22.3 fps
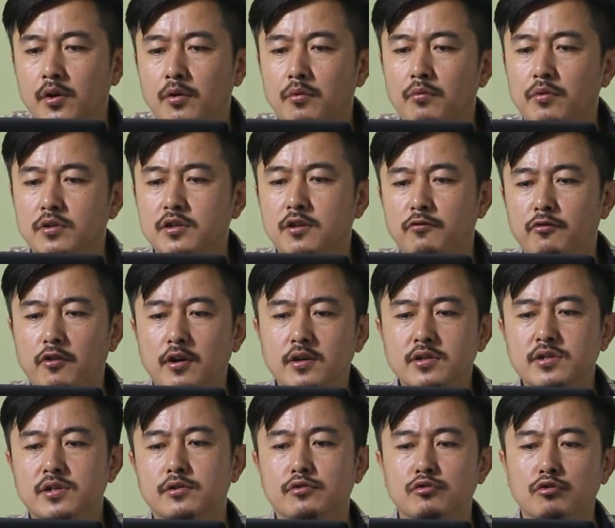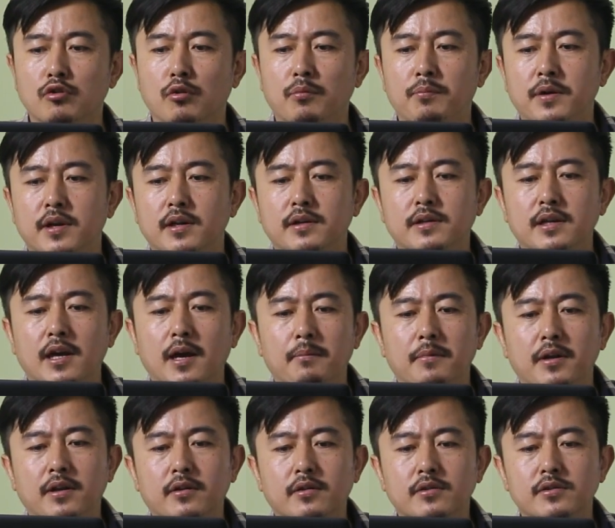Was the first
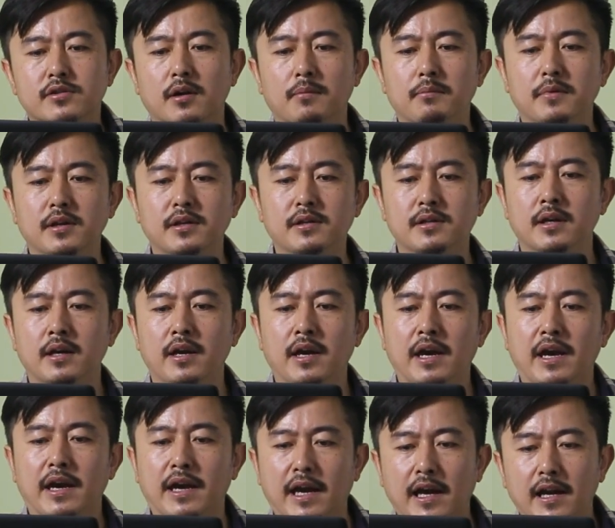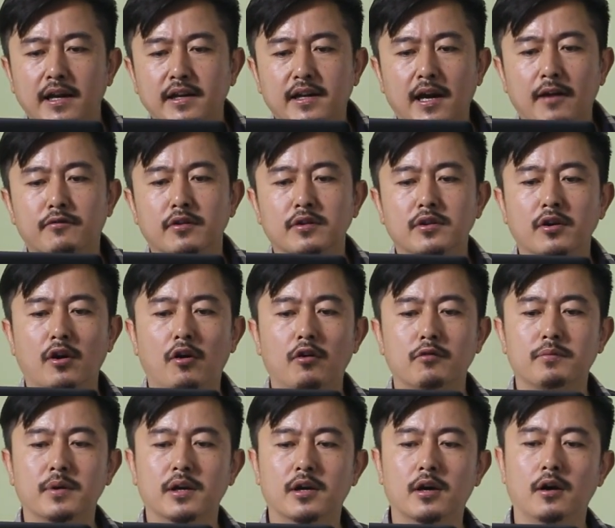Soviet-American summit held after the
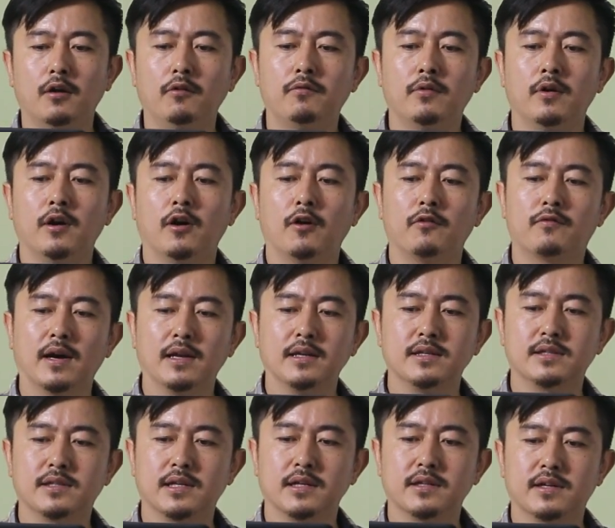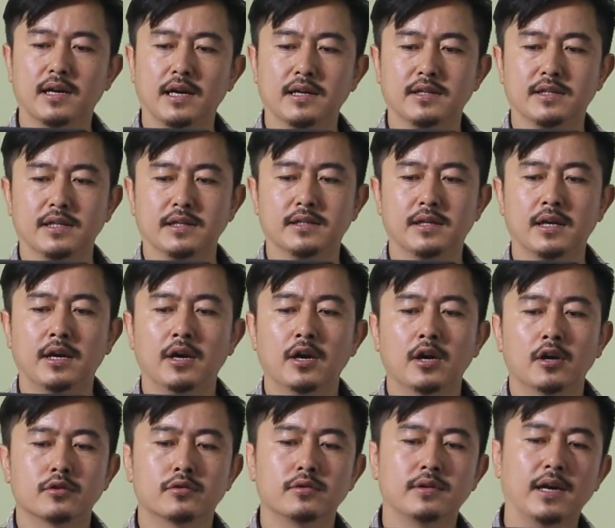outbreak of Afghanistan crisis.
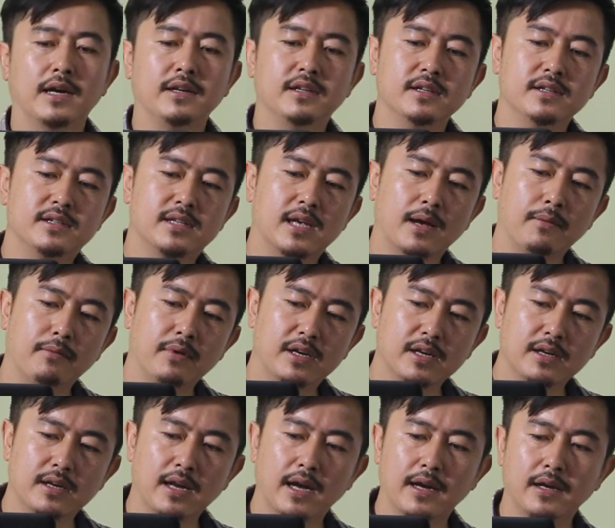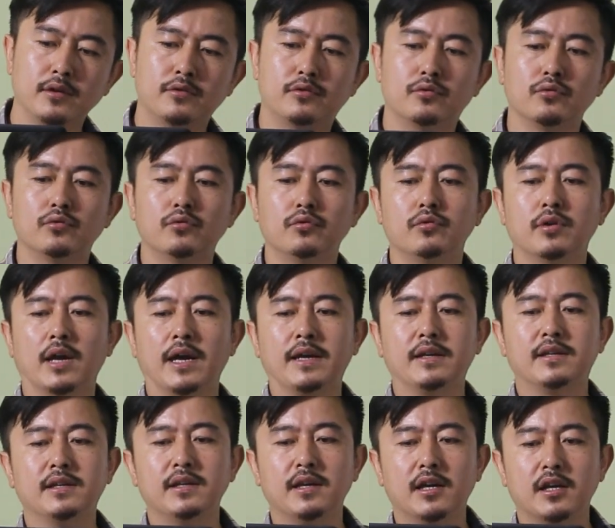So 1979 to
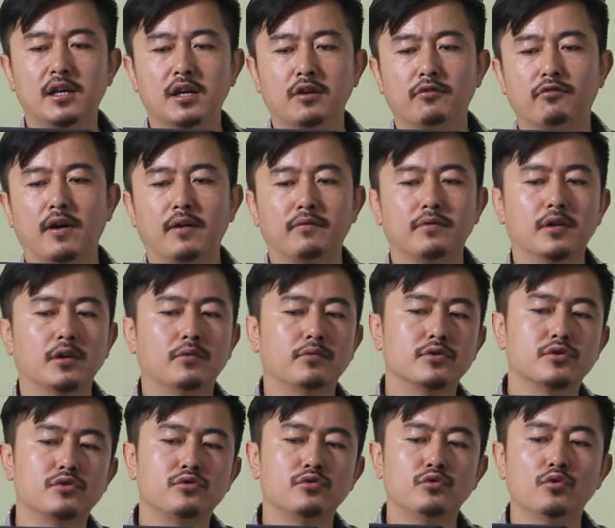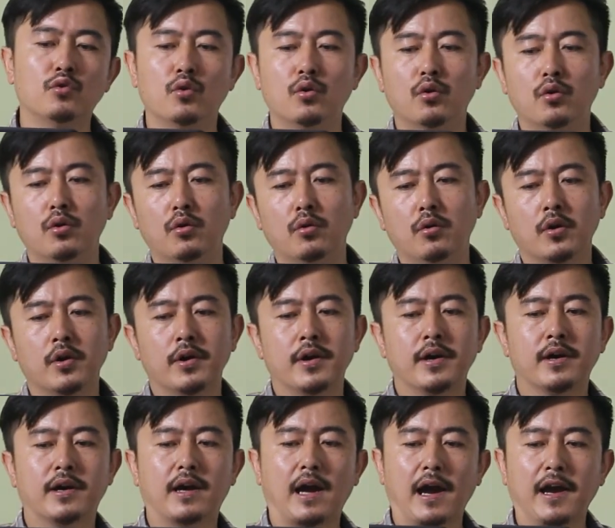1985, there was no
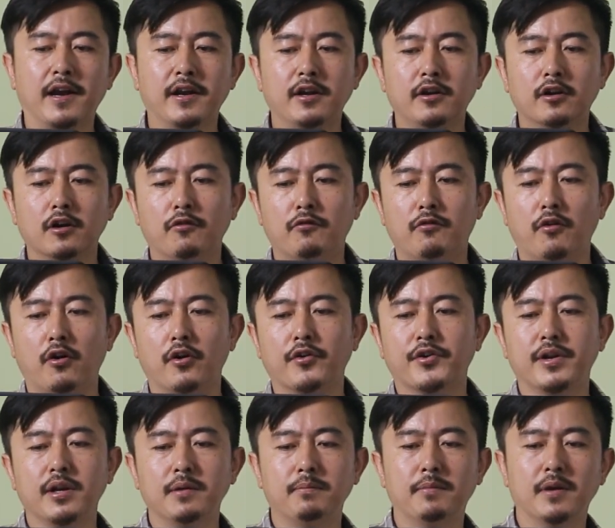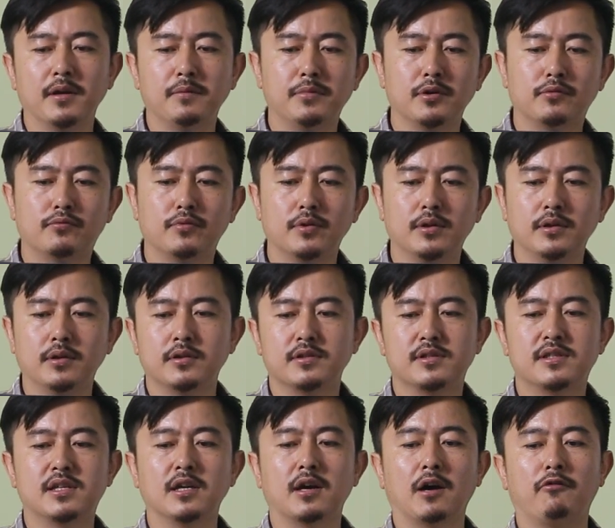kind of agreement between,
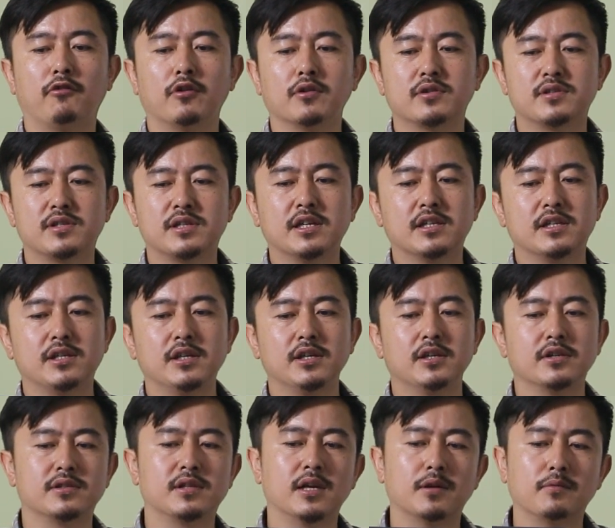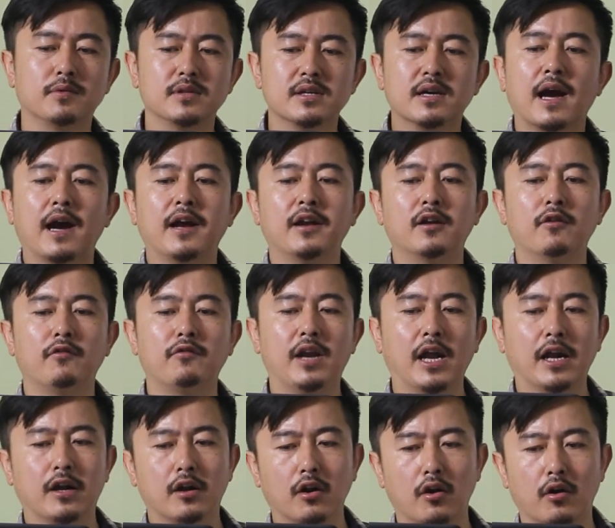for 6 years, there was a kind of
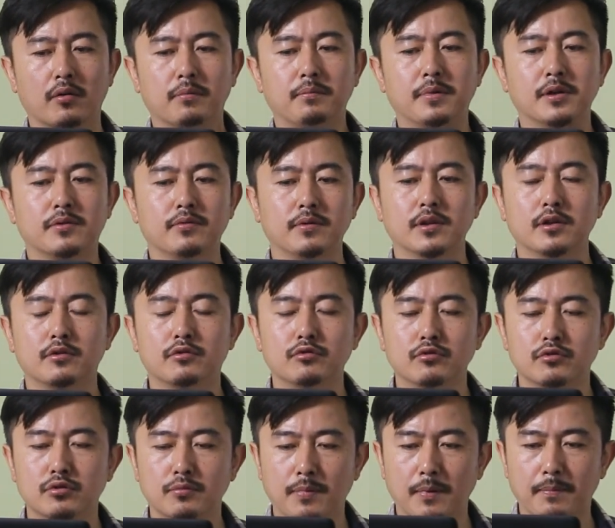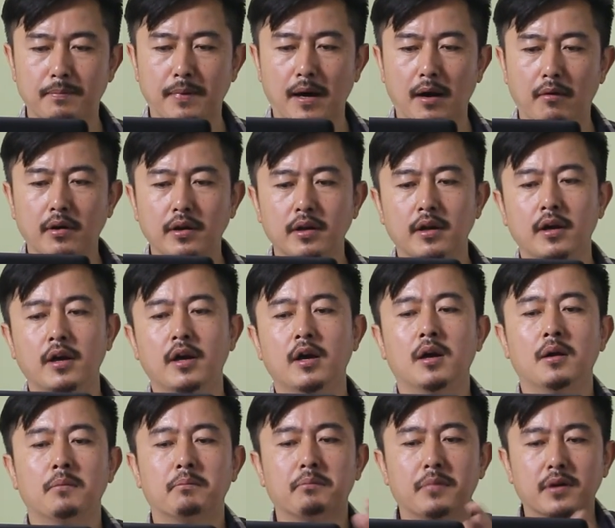deadlock between the two superpowers.
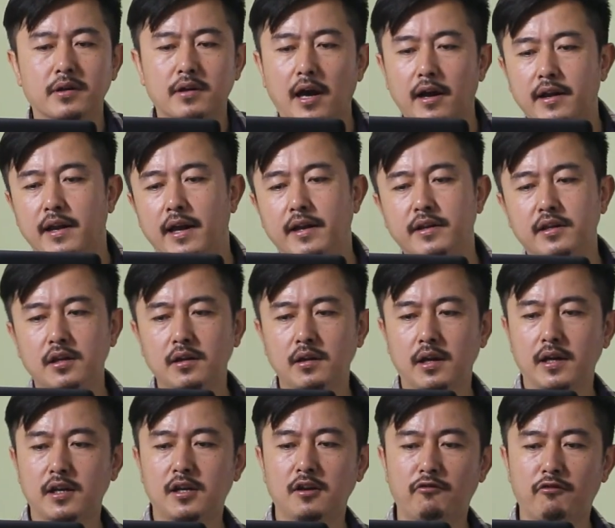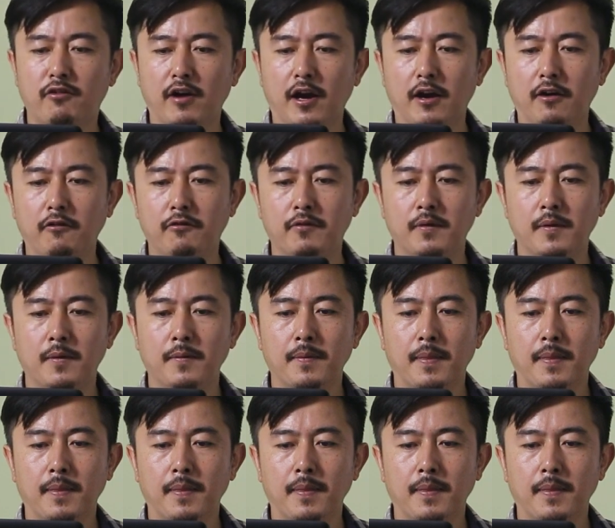But 1985,